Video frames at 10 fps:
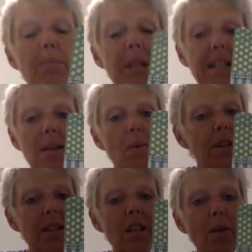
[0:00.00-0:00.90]
Blessed
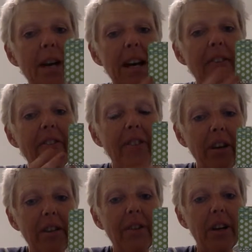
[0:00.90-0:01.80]
Wilson, you are getting
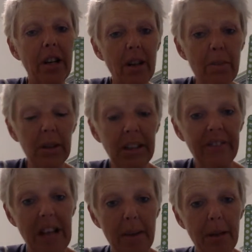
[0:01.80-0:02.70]
very, very good at building
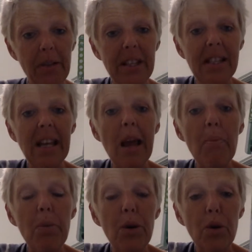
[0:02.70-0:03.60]
Flatmail. This is a
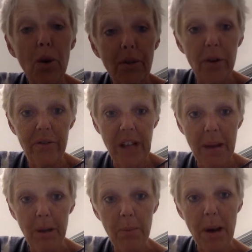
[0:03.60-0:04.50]
beautiful
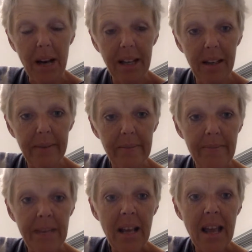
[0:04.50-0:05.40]
Flatmail pocket.
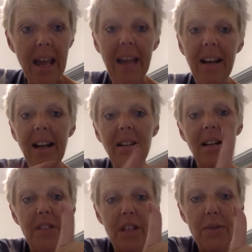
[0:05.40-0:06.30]
And I
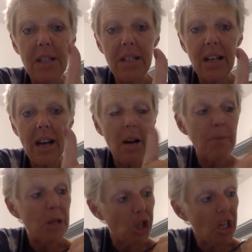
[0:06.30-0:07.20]
love that you did the cut. I
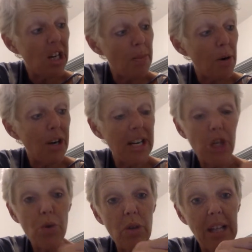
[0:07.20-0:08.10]
mean, she cut apart
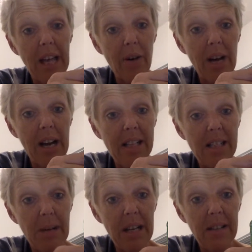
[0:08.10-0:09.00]
each letter, guys,
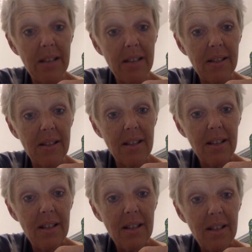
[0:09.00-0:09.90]
to make this.
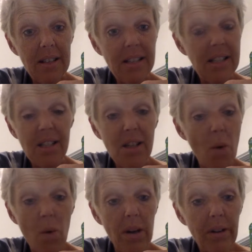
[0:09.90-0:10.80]
This is so
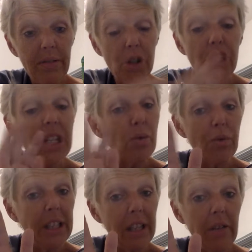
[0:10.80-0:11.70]
wonderful. She's
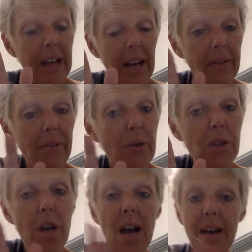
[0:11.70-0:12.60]
really creative. If you
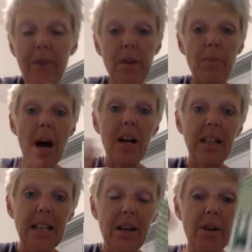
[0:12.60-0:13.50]
saw ever the
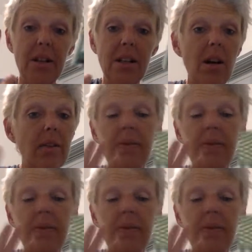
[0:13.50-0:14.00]
pocket letter, and